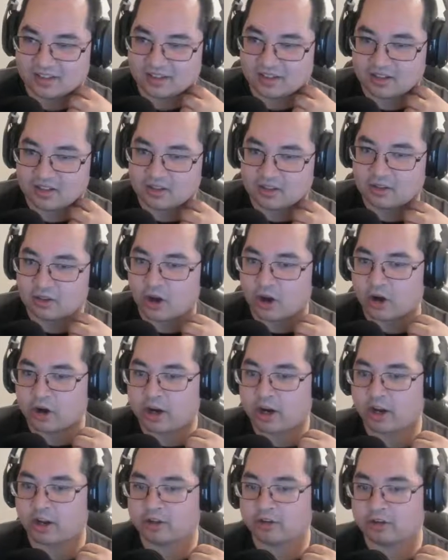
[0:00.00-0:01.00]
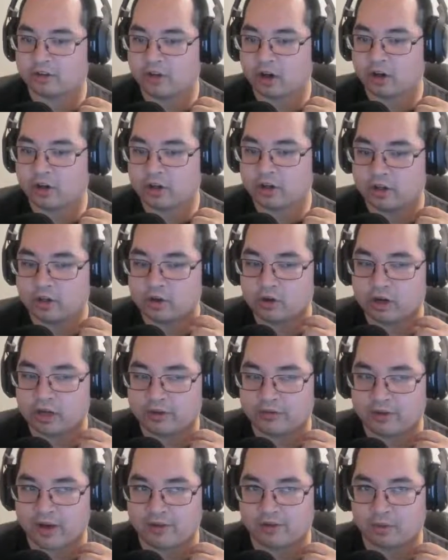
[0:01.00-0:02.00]
No, because you don't
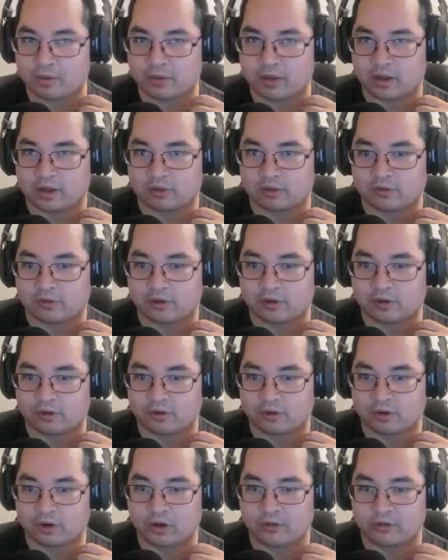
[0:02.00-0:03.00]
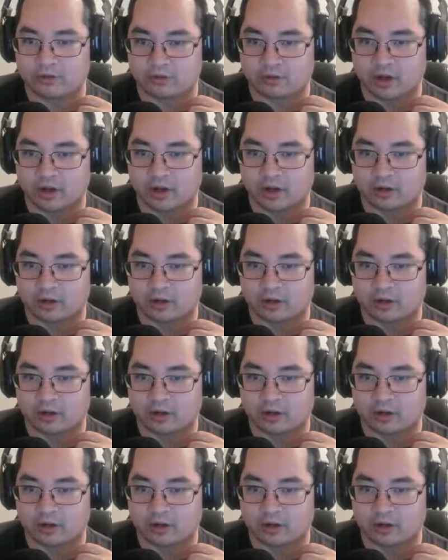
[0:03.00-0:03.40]
even have a PS4, so don't even lie.